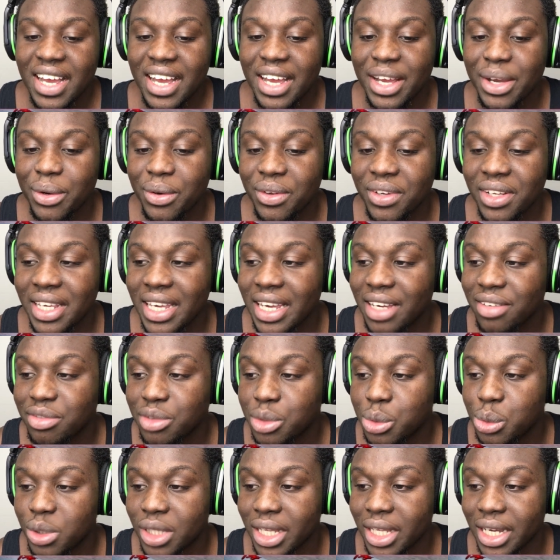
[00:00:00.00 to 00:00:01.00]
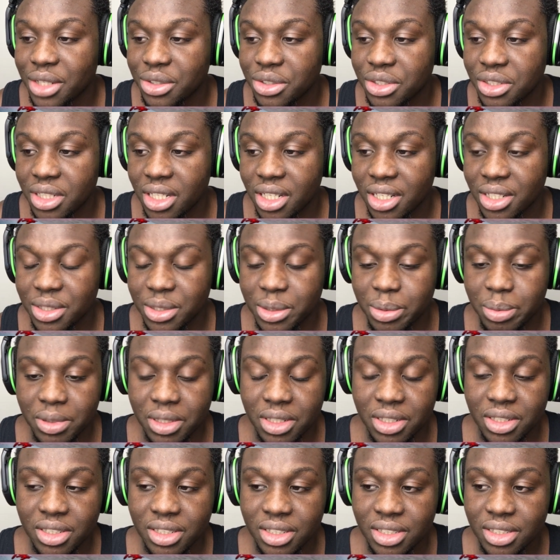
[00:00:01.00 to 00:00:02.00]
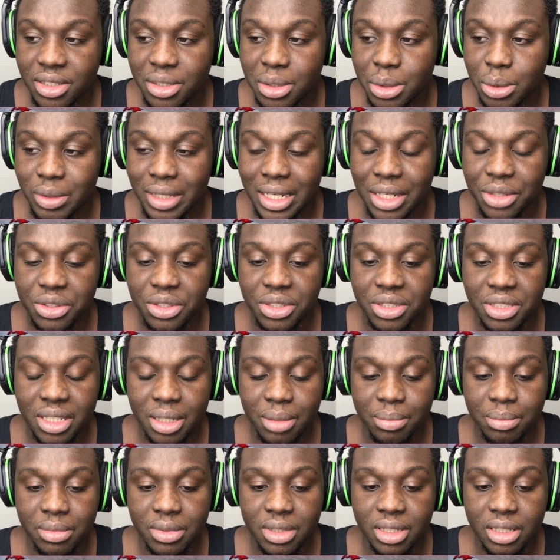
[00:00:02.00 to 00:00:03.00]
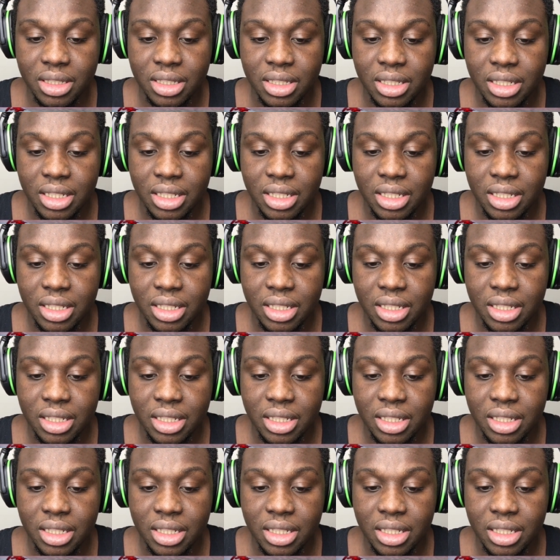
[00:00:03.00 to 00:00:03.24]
I only have $2,000, bro. 2000 something.